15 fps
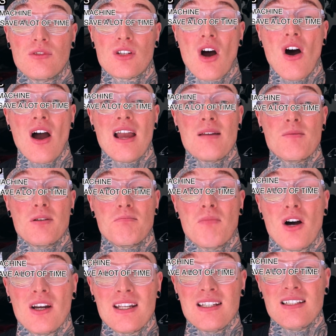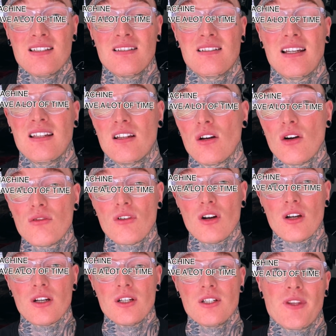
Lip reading: time and money in the long run.